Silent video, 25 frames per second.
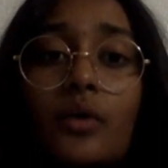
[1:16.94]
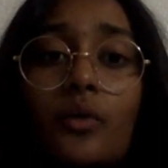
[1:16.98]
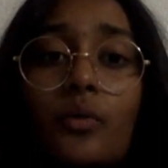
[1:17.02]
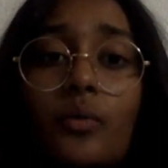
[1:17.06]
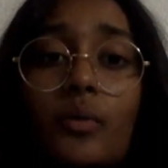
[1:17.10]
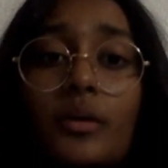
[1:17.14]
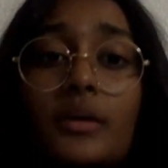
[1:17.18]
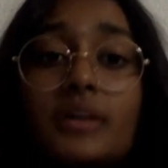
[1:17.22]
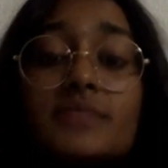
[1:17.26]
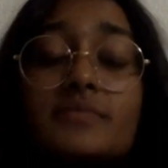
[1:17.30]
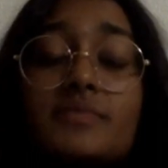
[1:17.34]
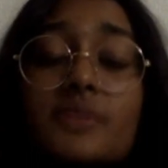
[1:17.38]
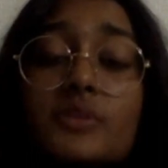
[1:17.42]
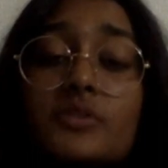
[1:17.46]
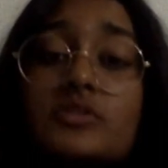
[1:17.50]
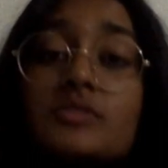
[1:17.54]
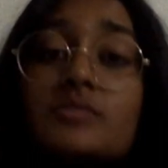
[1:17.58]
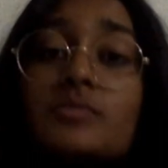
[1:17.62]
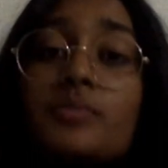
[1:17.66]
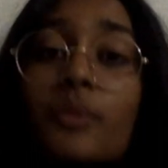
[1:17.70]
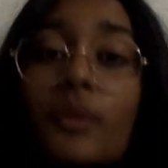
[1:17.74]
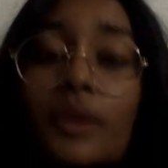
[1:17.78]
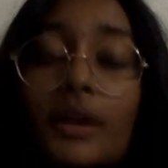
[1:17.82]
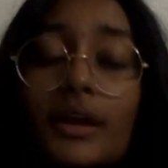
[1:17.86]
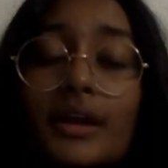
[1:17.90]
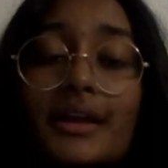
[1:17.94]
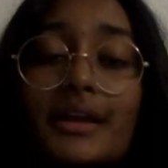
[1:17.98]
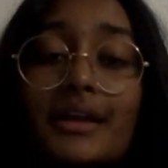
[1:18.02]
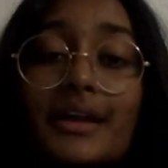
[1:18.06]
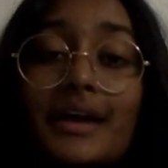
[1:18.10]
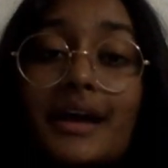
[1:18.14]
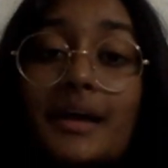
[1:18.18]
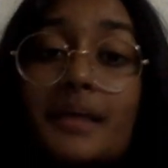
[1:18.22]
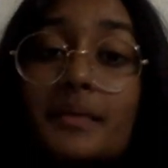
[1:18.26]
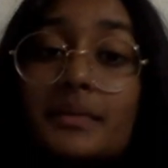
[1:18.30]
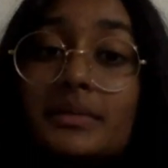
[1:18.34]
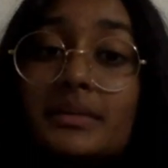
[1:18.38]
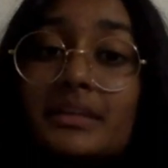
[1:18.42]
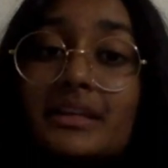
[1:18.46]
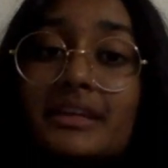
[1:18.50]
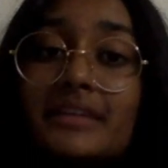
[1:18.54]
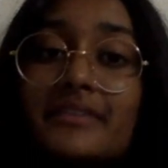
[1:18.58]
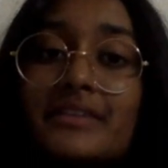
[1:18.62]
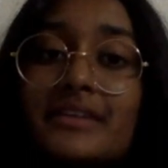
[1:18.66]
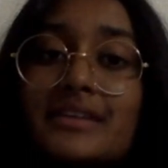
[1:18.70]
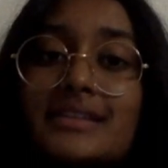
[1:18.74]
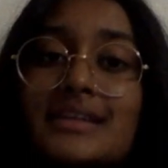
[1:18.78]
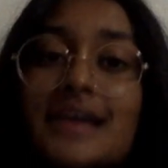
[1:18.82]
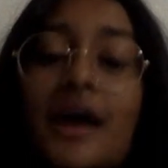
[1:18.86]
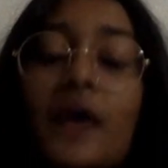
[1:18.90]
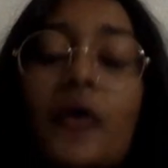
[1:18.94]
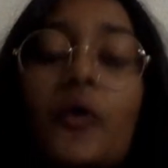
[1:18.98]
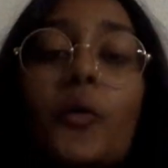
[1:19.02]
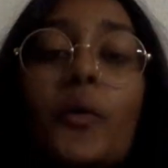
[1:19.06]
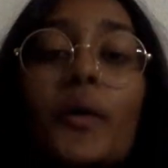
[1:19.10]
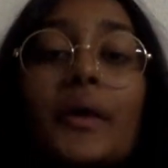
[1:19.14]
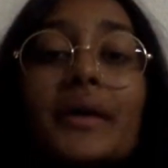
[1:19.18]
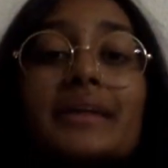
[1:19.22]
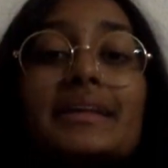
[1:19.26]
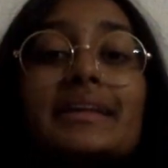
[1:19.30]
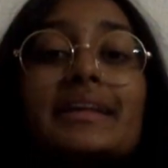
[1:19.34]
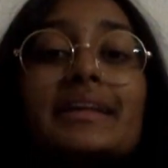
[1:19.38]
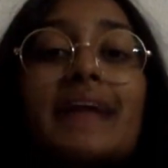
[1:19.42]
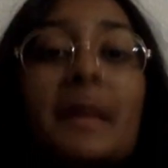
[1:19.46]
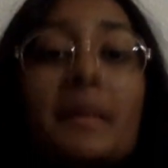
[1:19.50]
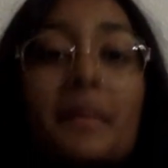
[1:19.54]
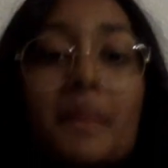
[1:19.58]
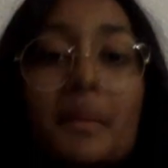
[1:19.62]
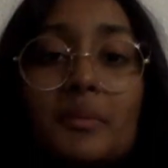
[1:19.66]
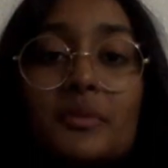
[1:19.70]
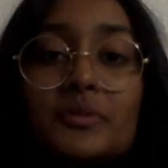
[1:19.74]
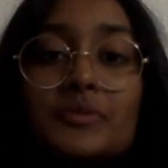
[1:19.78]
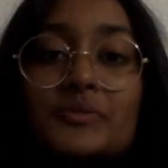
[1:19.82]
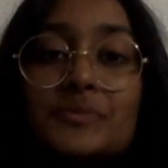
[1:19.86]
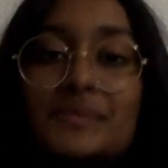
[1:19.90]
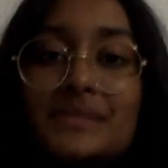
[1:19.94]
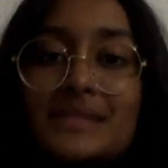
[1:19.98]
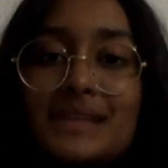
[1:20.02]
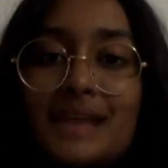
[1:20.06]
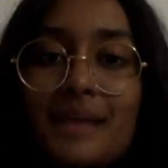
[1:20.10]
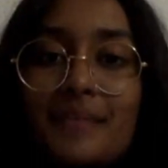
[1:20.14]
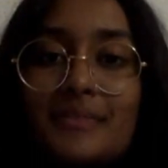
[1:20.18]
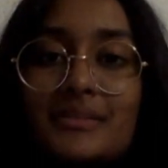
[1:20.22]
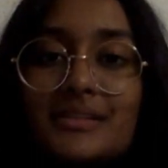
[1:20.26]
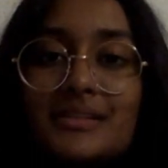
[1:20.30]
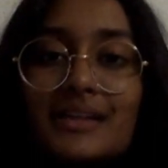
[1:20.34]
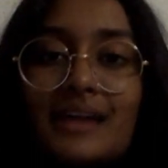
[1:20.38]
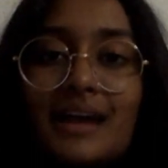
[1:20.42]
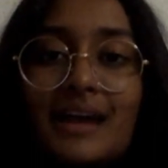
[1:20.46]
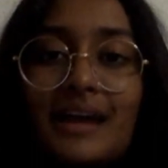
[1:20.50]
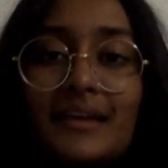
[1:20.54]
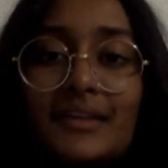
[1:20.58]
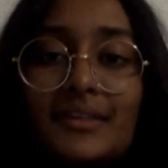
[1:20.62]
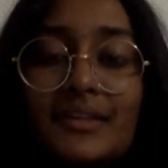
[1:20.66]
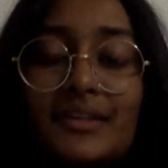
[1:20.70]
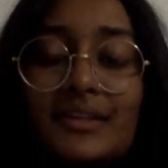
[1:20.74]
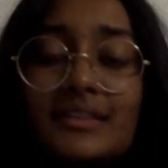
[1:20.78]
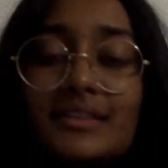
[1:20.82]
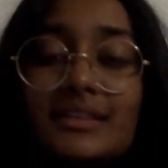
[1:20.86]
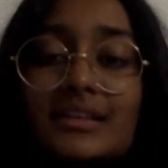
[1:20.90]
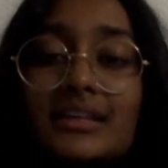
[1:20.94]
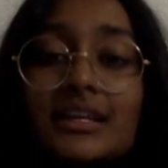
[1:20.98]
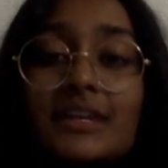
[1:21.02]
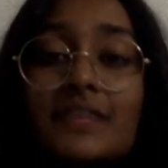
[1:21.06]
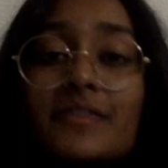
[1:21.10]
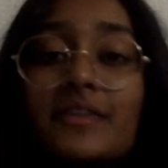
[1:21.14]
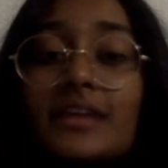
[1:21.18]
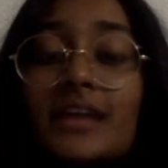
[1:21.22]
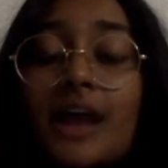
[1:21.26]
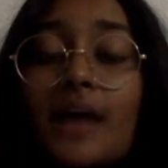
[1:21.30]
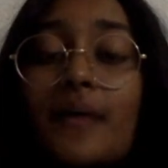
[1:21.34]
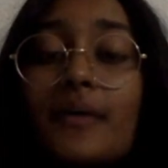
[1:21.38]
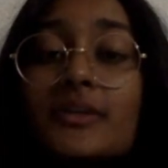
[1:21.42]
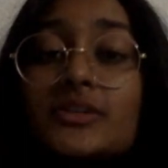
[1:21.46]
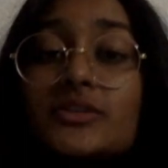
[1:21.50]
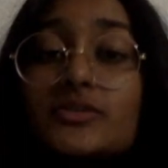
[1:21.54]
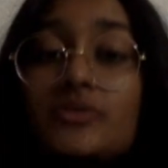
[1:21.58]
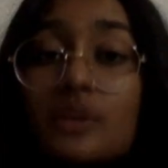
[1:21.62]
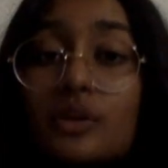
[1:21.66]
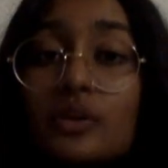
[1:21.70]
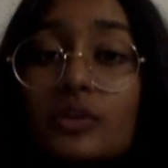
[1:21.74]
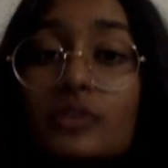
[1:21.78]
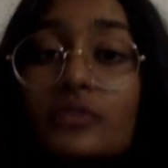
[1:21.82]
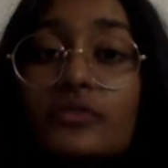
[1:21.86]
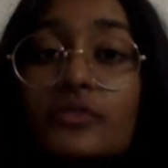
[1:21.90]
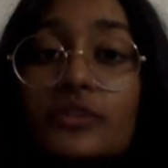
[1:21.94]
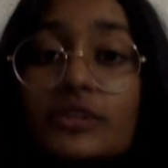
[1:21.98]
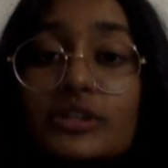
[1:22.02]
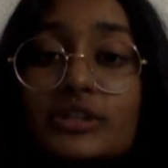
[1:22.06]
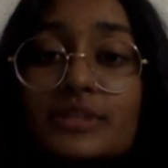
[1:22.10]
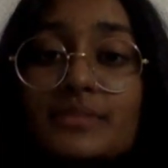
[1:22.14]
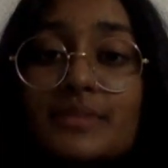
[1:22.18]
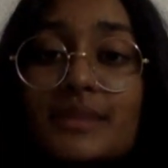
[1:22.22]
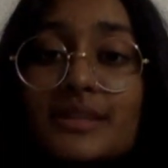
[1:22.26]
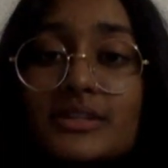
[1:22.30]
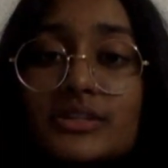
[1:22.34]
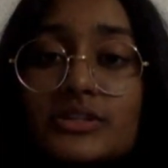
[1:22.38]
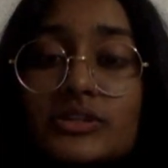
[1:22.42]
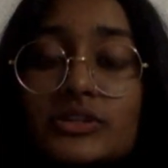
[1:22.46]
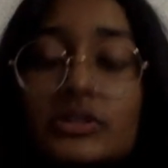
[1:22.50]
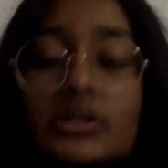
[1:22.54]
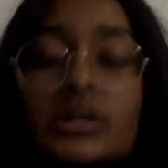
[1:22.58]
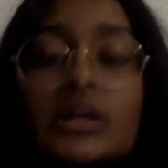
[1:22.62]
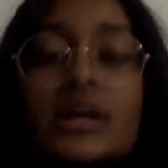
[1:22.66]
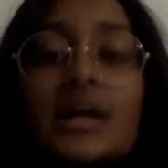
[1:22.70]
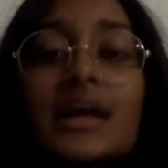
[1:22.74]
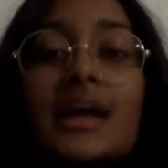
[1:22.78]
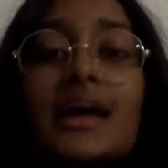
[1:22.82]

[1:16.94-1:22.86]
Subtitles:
What is most important, I believe, is how quickly I'm able to adapt, and I think that given how I struggled first semester,